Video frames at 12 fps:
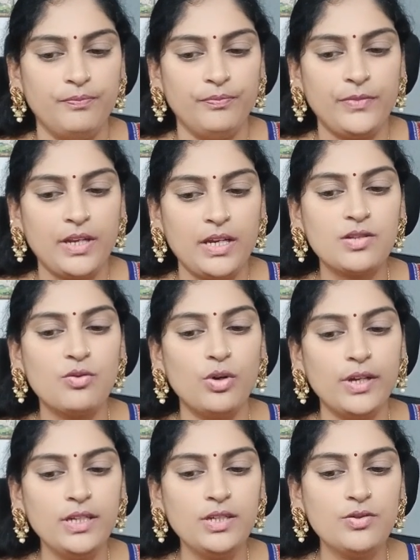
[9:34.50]
It's
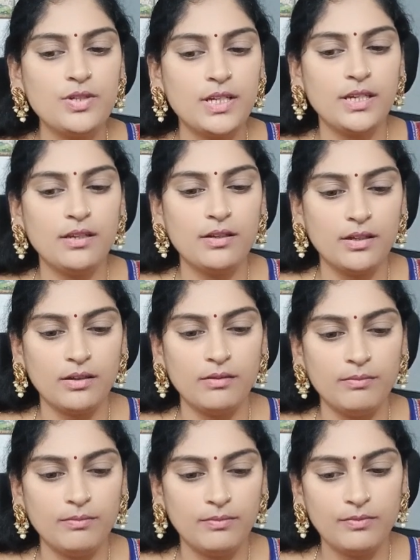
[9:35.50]
going to take
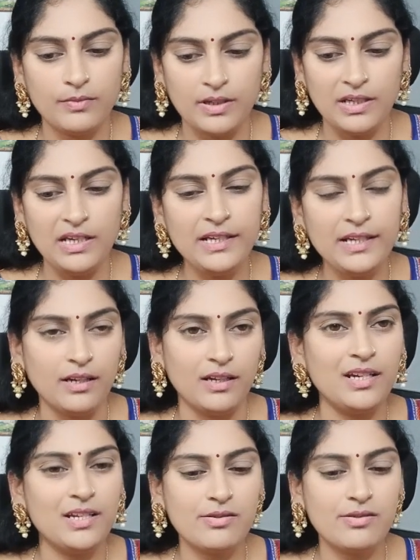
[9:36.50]
little,
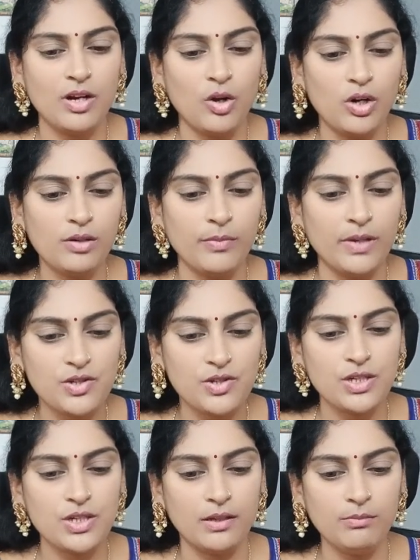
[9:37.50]
it's not much
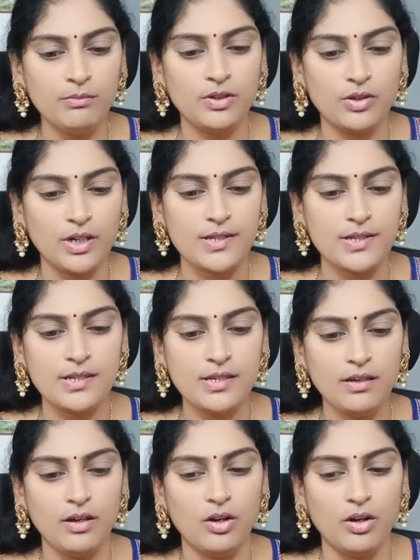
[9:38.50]
time. You can see
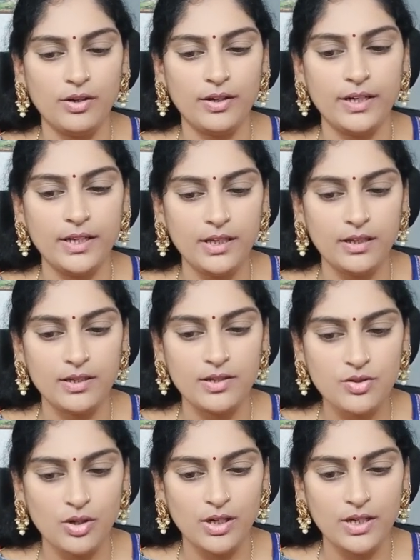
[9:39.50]
already
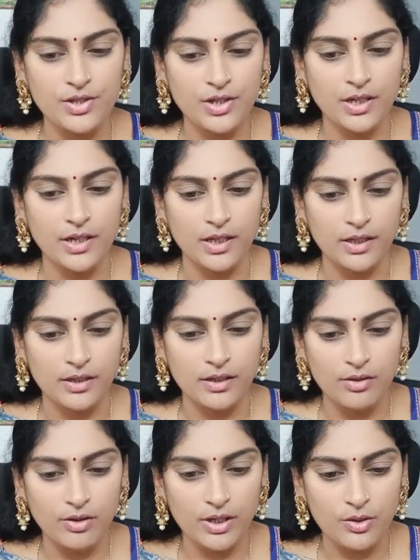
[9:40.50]
installation done. You
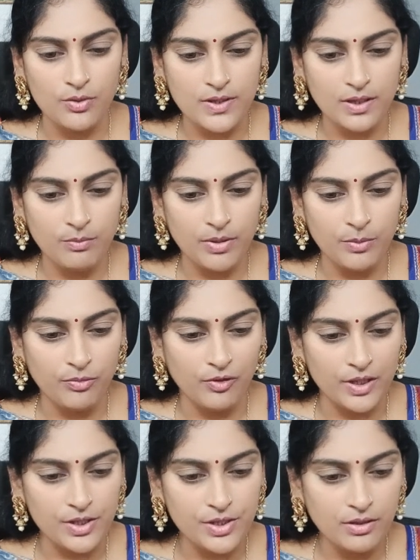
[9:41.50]
are using pip
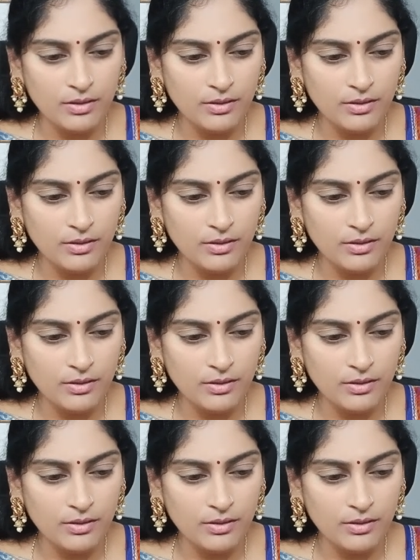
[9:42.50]
version.